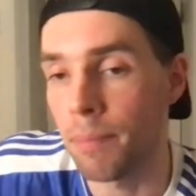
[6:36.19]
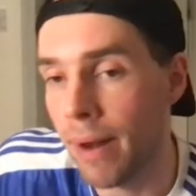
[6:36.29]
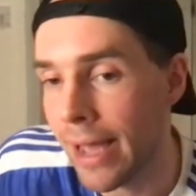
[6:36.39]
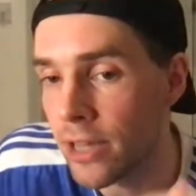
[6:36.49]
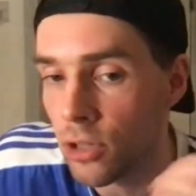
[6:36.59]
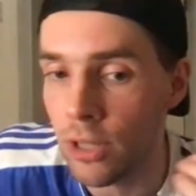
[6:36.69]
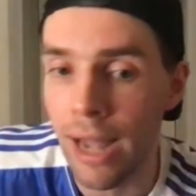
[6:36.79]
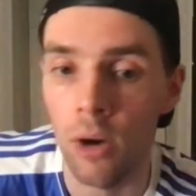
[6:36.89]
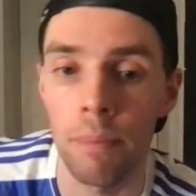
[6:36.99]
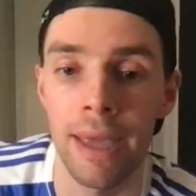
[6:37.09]
Players are
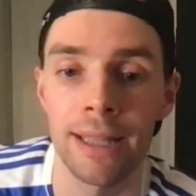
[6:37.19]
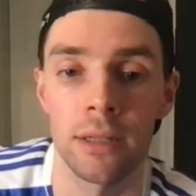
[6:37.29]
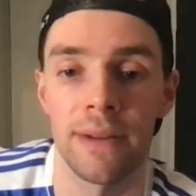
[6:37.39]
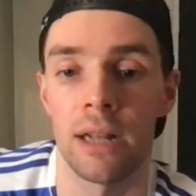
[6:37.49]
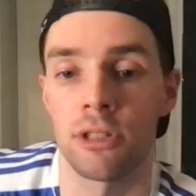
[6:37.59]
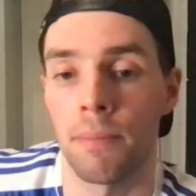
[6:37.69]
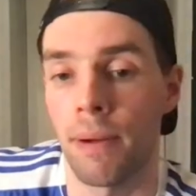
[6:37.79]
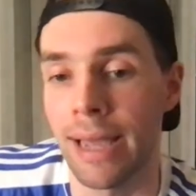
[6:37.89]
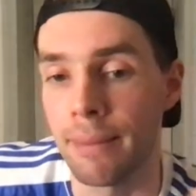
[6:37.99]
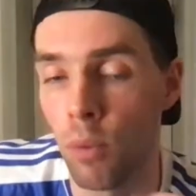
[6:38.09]
now being developed to
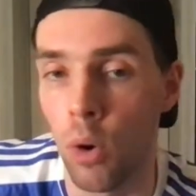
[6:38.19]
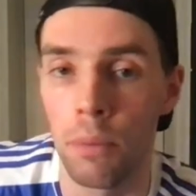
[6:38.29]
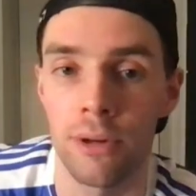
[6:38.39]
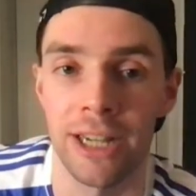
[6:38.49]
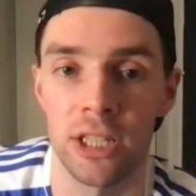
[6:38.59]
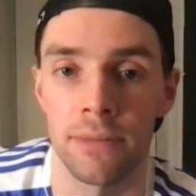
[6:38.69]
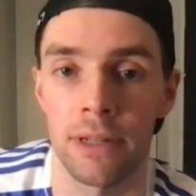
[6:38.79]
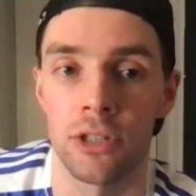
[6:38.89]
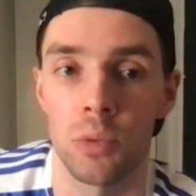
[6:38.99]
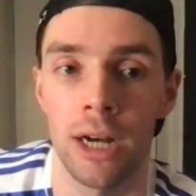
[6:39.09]
play more
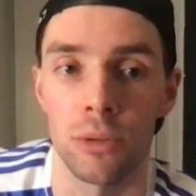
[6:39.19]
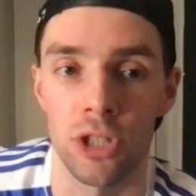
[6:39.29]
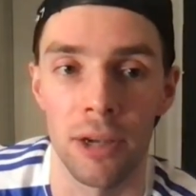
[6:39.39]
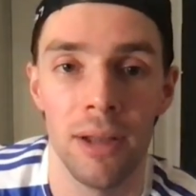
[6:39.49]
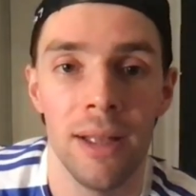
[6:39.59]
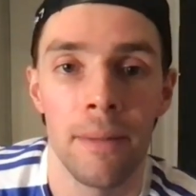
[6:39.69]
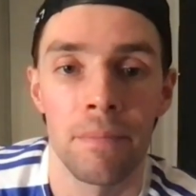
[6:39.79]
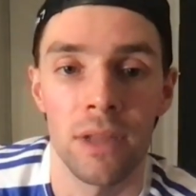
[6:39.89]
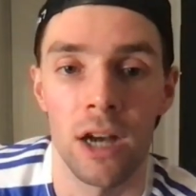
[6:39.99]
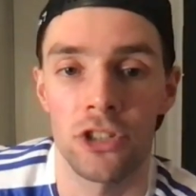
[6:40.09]
progressively as well. So
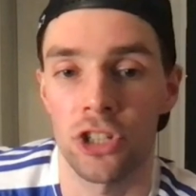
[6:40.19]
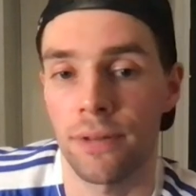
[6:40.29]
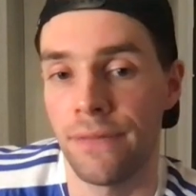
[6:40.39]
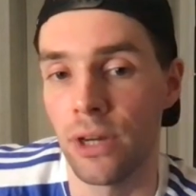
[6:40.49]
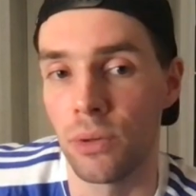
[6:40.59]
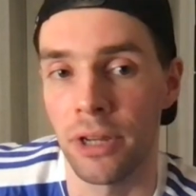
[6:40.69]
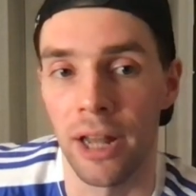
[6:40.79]
I just feel,